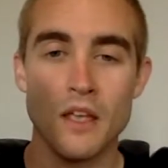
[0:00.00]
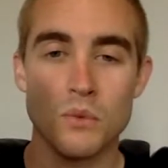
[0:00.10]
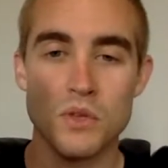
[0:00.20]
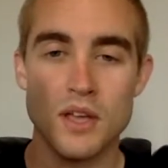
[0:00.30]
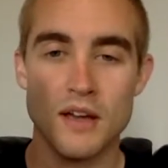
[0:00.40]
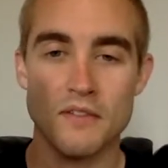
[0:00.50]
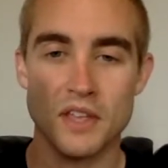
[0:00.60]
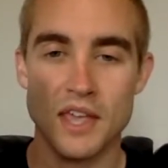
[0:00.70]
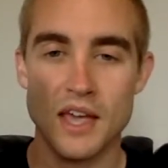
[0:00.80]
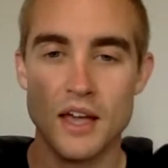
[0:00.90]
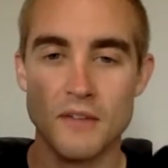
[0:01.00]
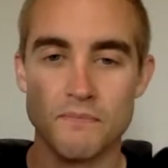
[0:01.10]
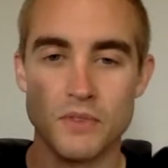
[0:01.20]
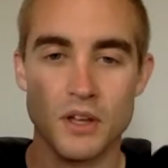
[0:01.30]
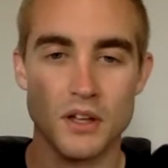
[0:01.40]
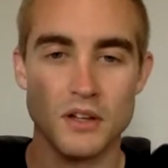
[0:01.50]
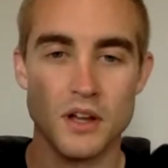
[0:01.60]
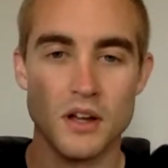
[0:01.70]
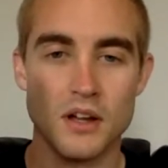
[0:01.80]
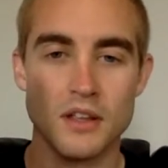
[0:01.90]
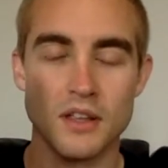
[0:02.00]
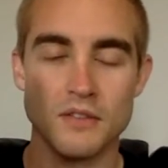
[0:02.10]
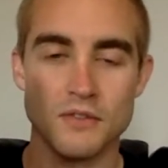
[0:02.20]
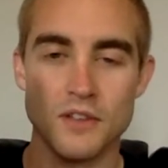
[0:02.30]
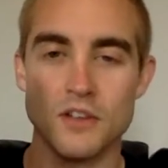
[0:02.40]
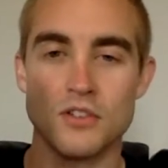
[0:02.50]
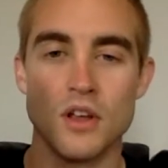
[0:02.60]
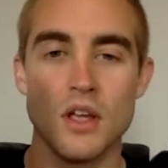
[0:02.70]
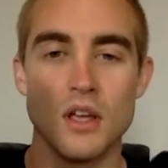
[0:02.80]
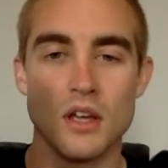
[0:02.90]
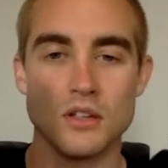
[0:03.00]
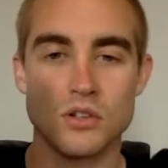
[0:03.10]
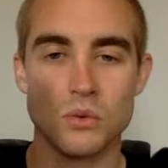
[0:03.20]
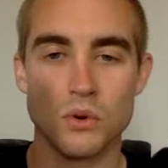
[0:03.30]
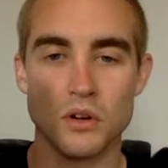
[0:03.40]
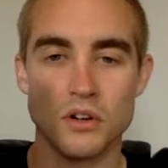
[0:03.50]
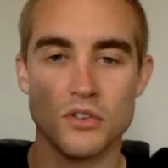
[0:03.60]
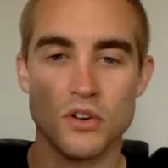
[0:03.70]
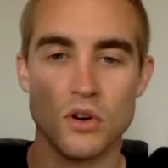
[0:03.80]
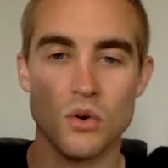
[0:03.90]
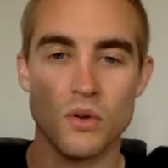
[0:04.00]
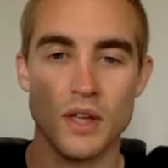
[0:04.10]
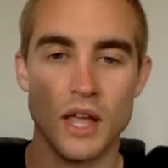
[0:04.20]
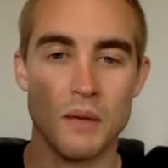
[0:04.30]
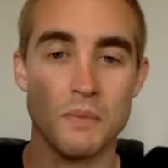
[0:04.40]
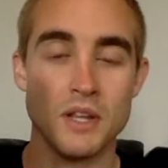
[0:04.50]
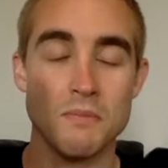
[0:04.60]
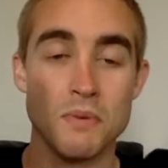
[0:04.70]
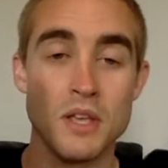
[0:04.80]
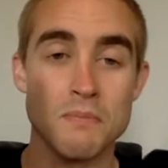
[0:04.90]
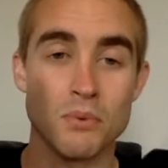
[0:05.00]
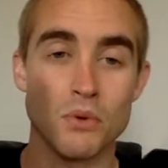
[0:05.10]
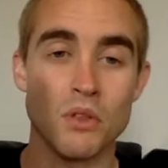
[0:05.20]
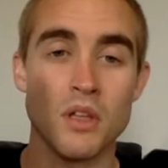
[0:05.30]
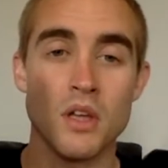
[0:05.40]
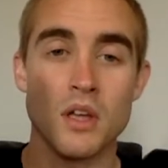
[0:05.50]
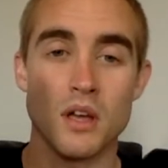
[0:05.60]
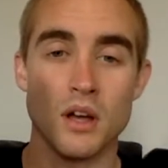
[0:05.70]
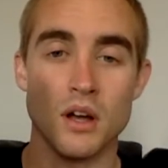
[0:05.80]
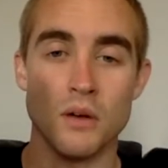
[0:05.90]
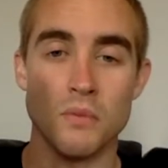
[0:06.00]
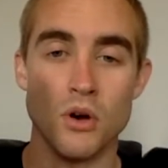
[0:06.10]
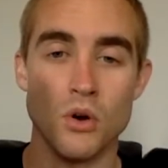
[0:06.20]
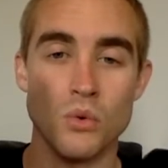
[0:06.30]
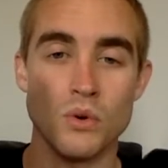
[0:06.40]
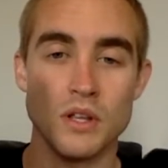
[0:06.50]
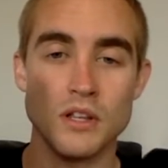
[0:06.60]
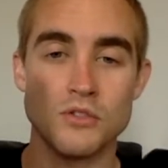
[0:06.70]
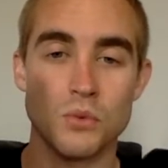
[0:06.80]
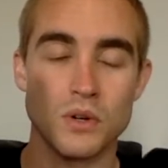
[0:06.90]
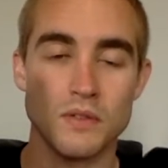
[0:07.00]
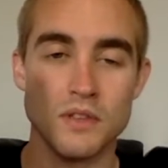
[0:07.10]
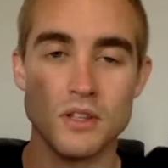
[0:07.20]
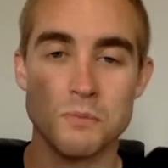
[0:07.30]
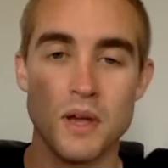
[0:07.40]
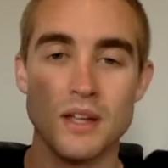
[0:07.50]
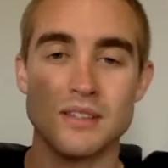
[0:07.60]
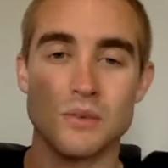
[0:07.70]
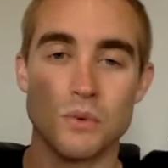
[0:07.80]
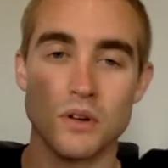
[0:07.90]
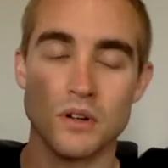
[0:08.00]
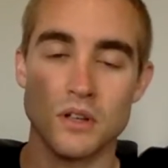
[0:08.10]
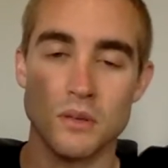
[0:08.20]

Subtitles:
we have a cat, a dog, and fish. And so we're going to show how many people own each one of these pets, and we're going to